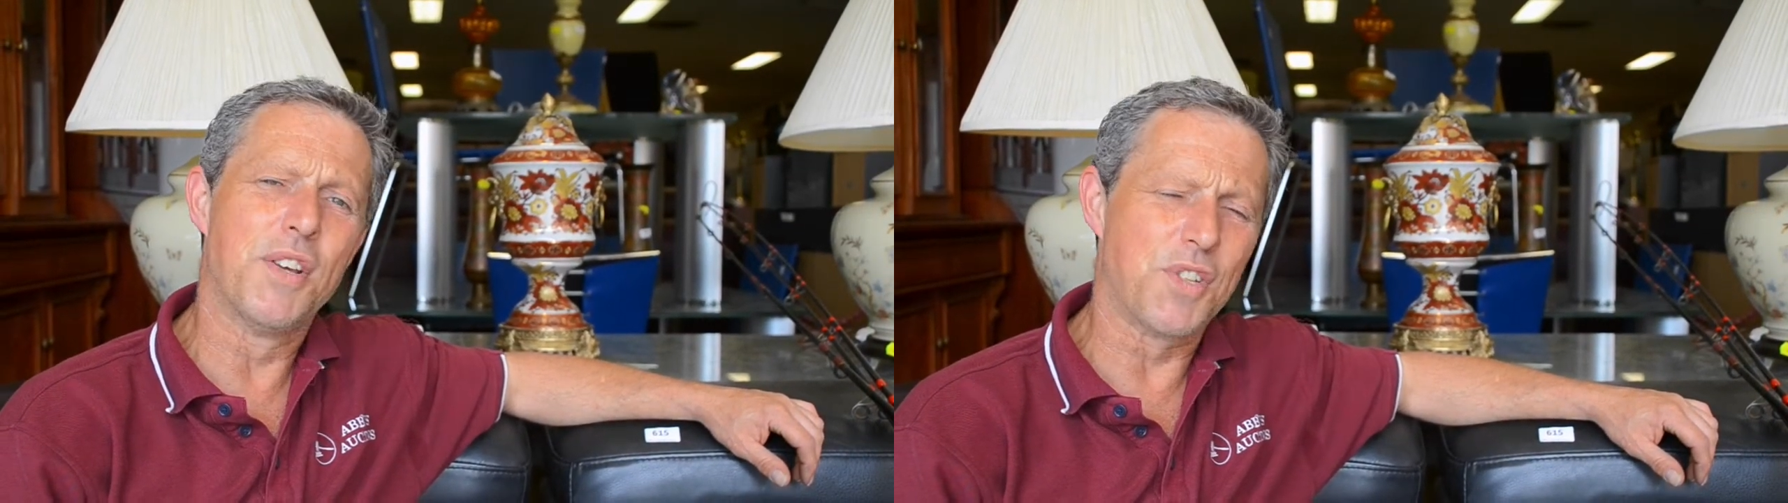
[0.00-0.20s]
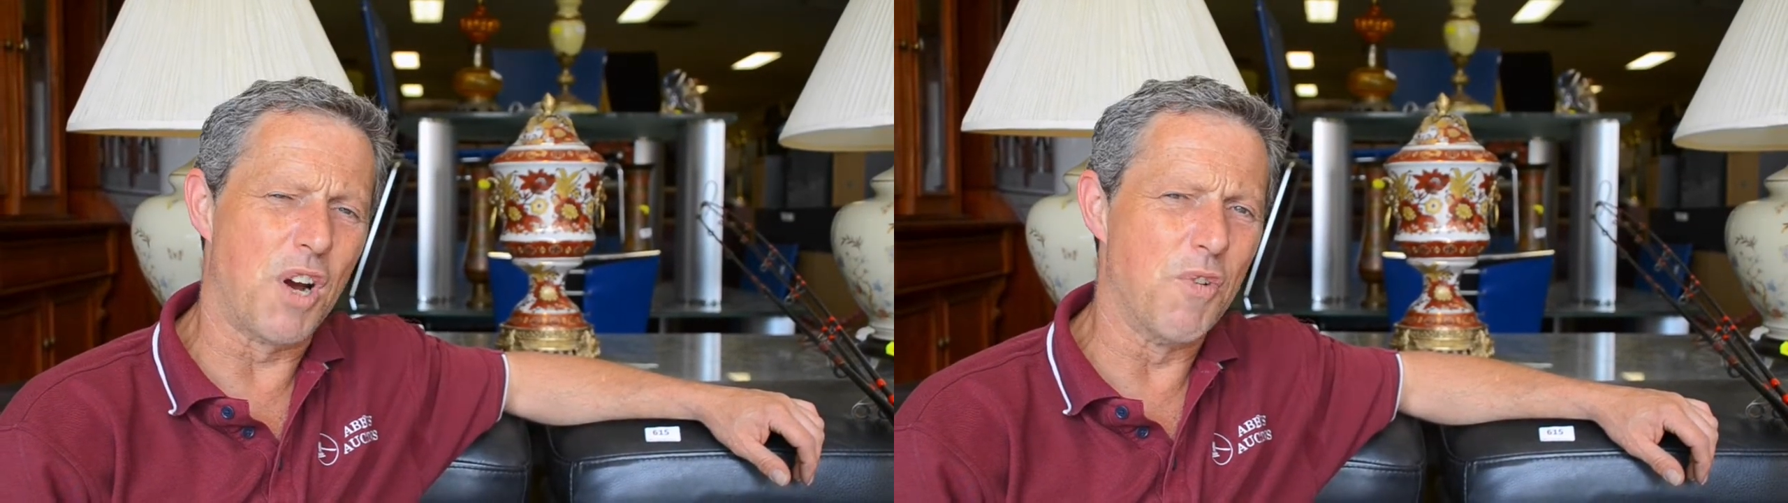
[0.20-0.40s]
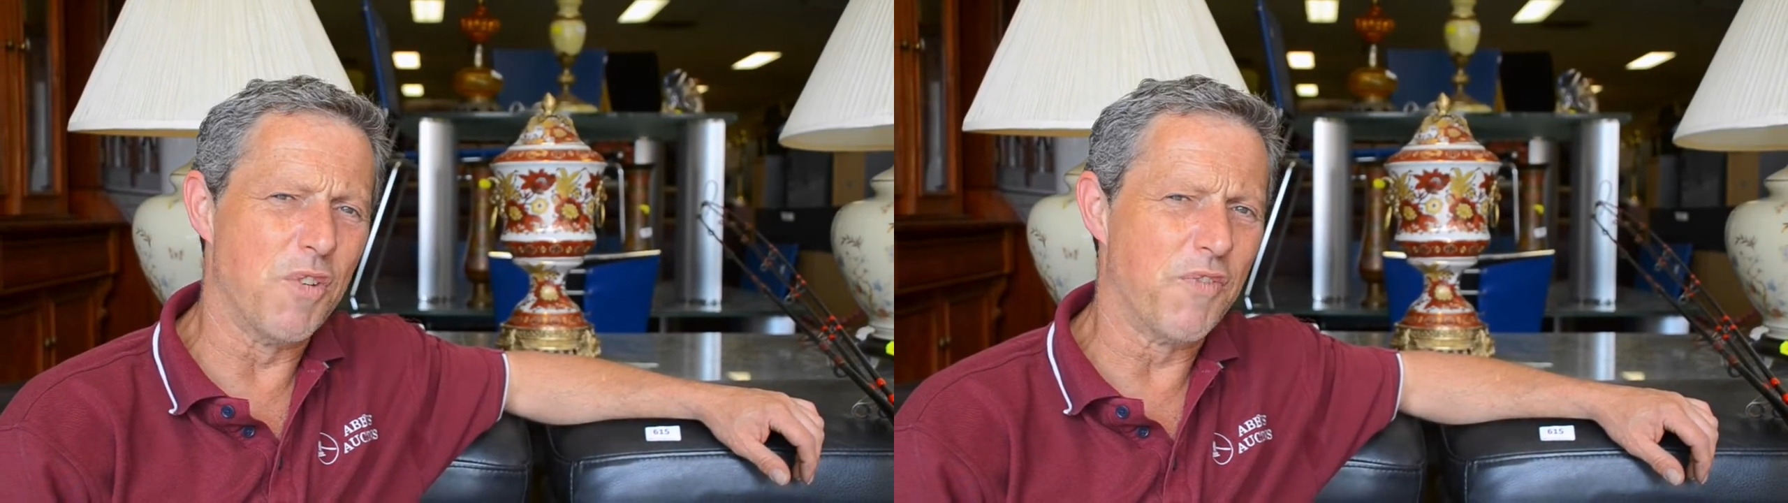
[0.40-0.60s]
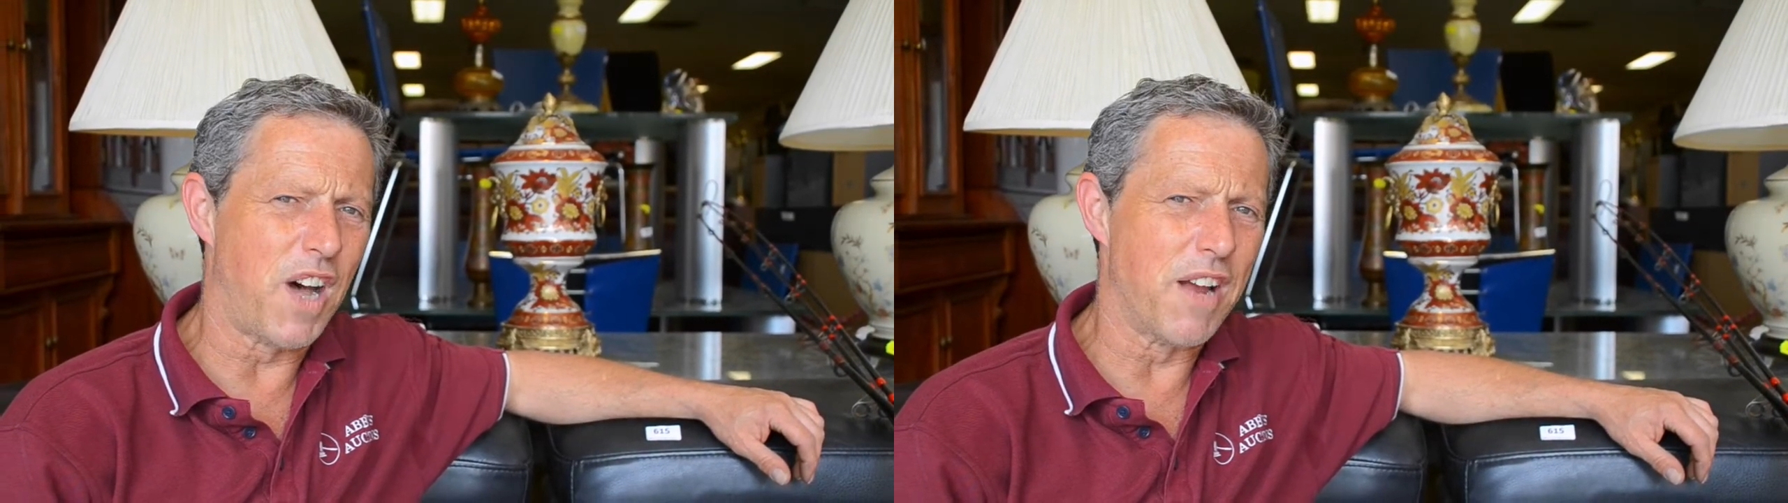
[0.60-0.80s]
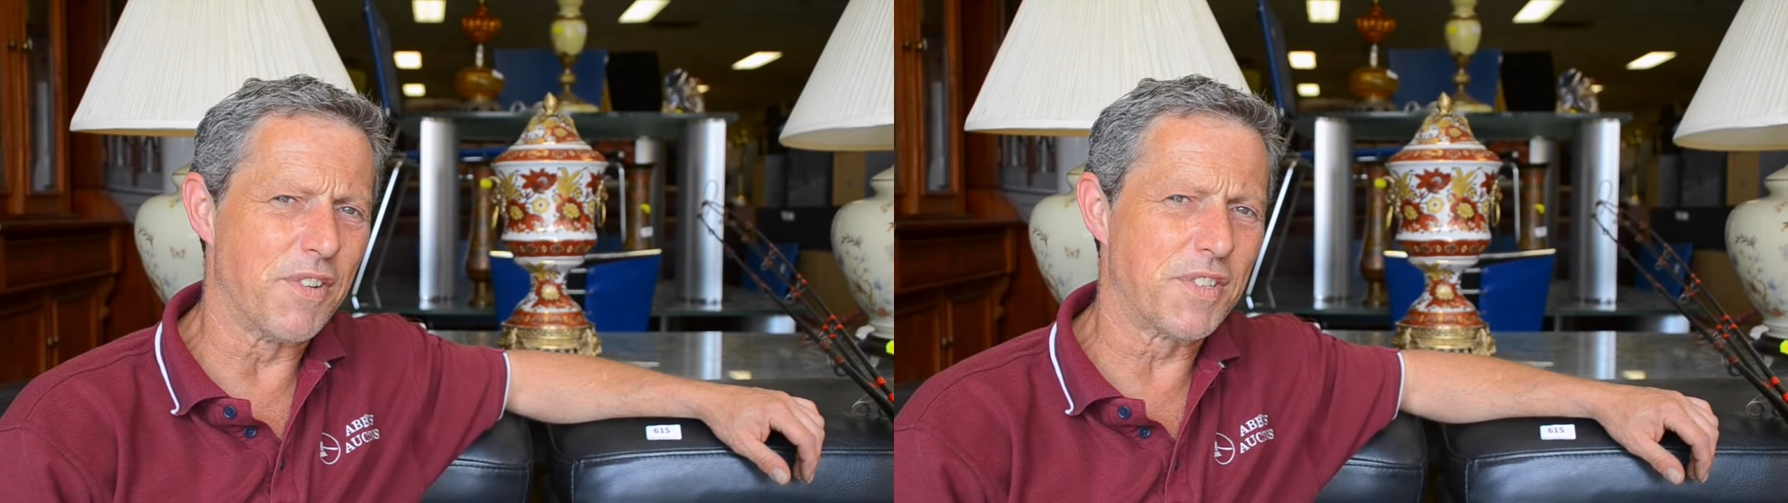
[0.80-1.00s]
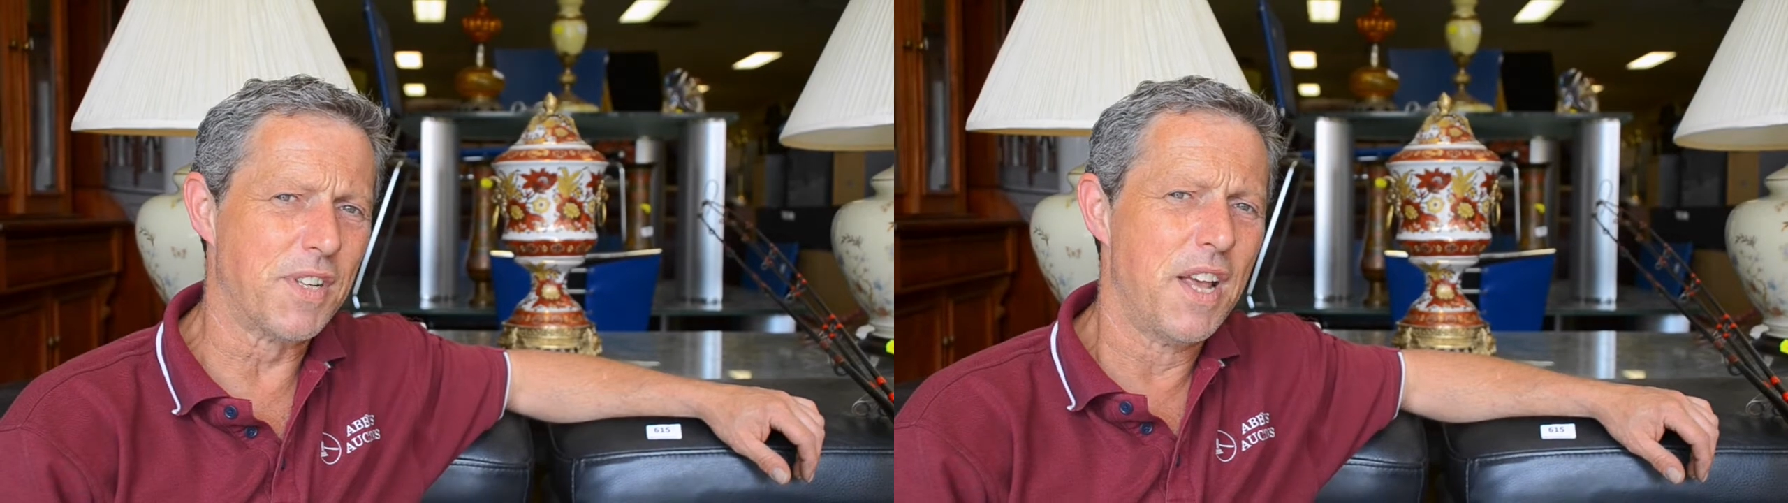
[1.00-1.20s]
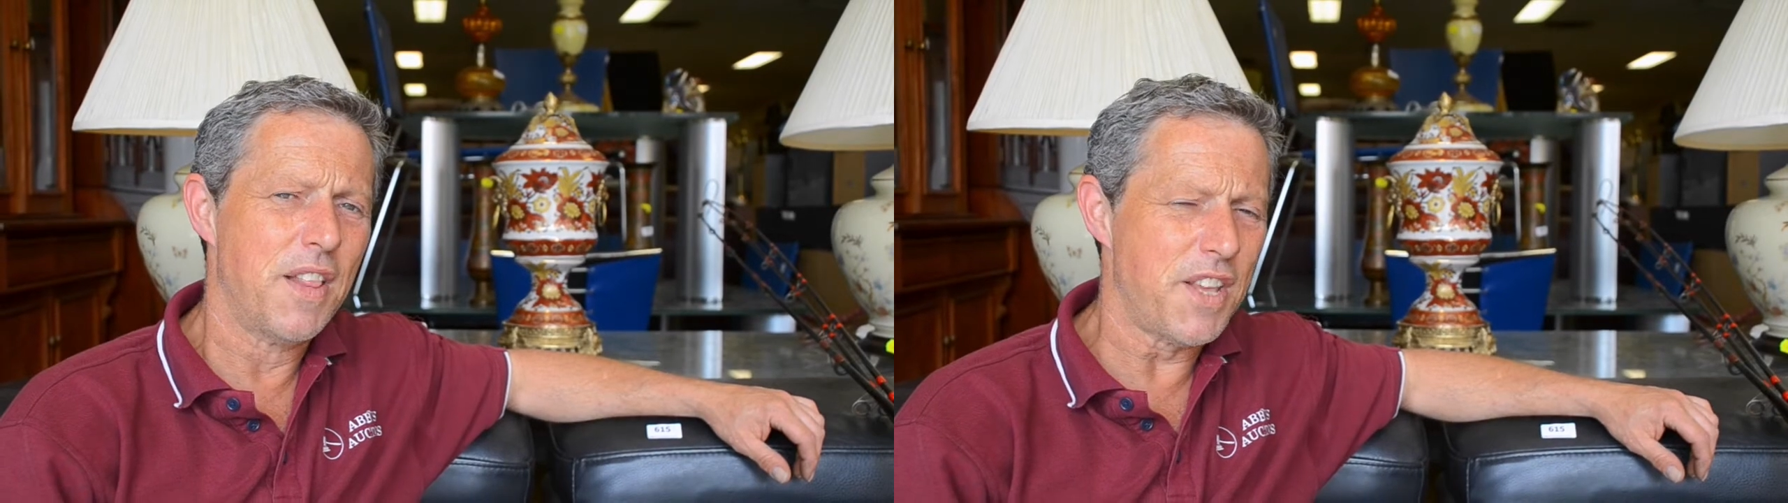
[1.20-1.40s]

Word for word: Showroom Favourites.